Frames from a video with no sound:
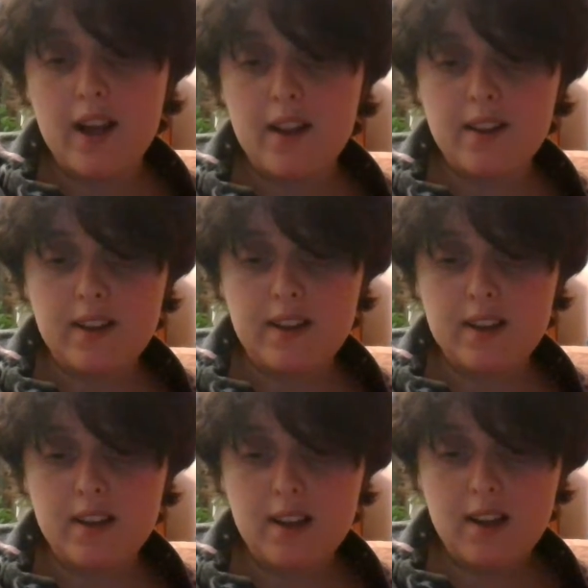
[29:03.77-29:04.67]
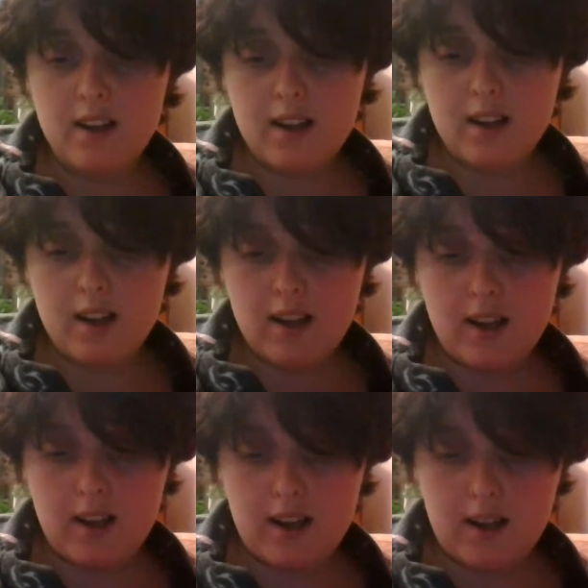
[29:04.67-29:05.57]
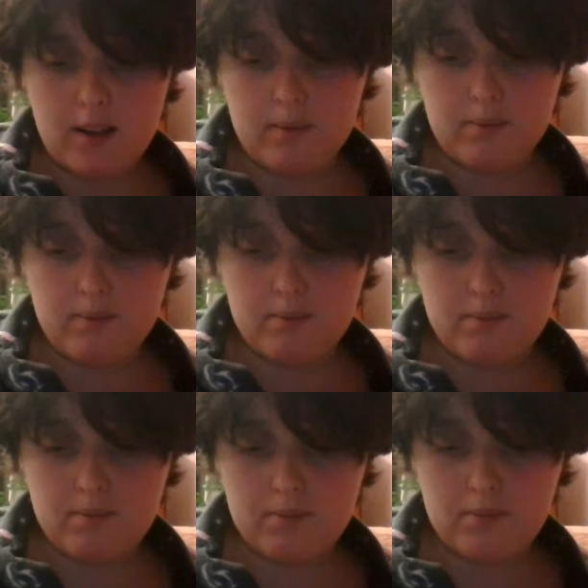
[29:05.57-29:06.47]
Allen. Um,